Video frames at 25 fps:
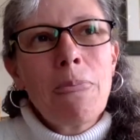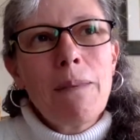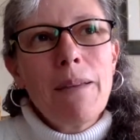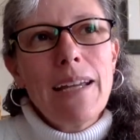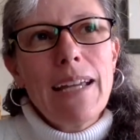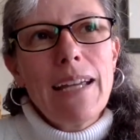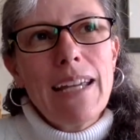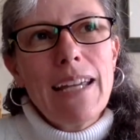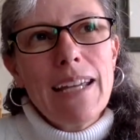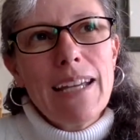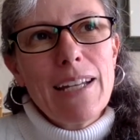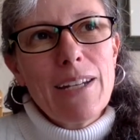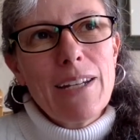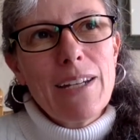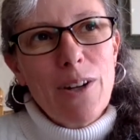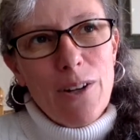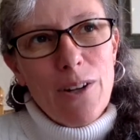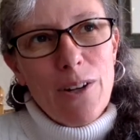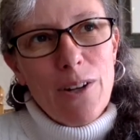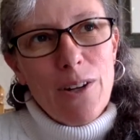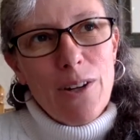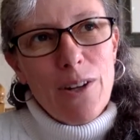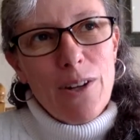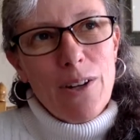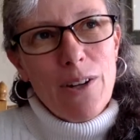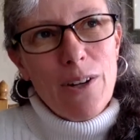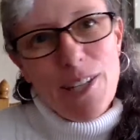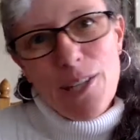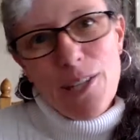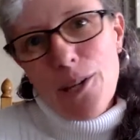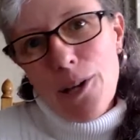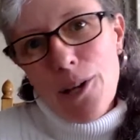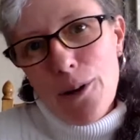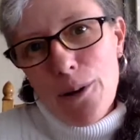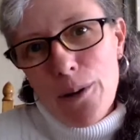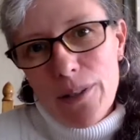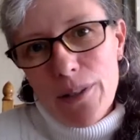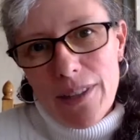And our
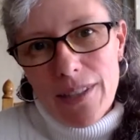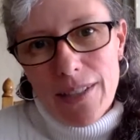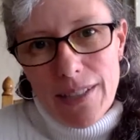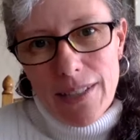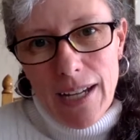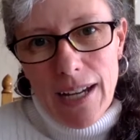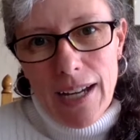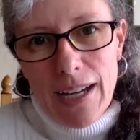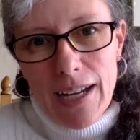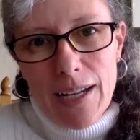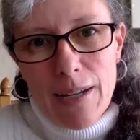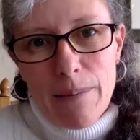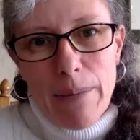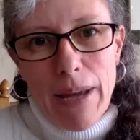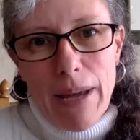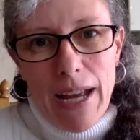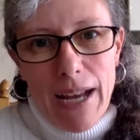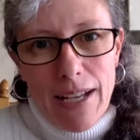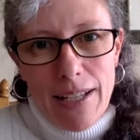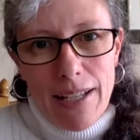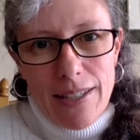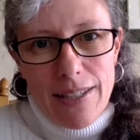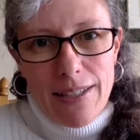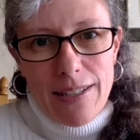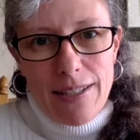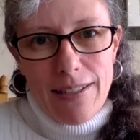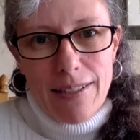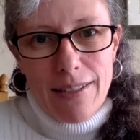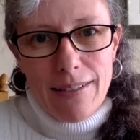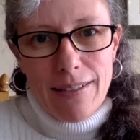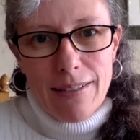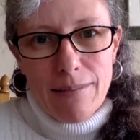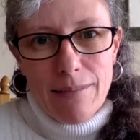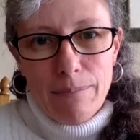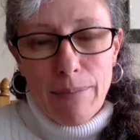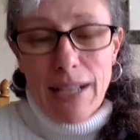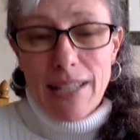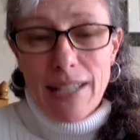CEO at the time asked
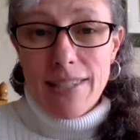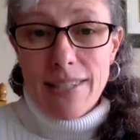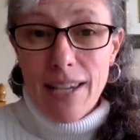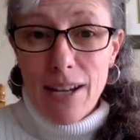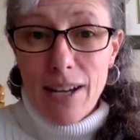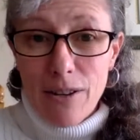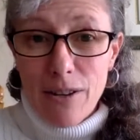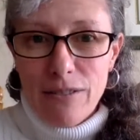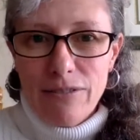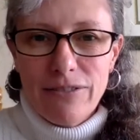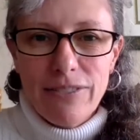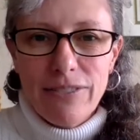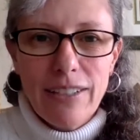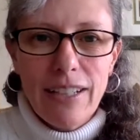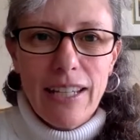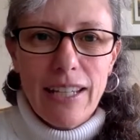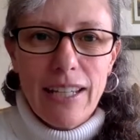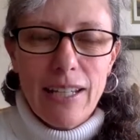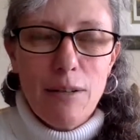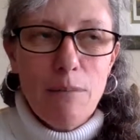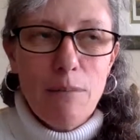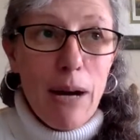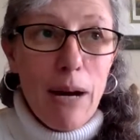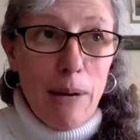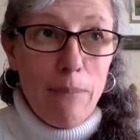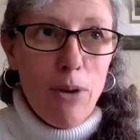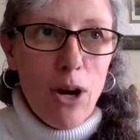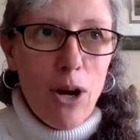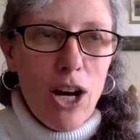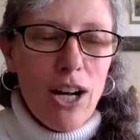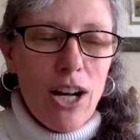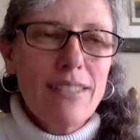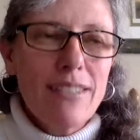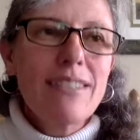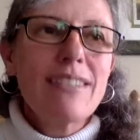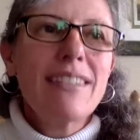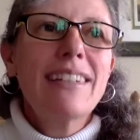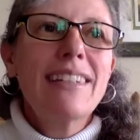myself and my
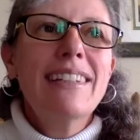boss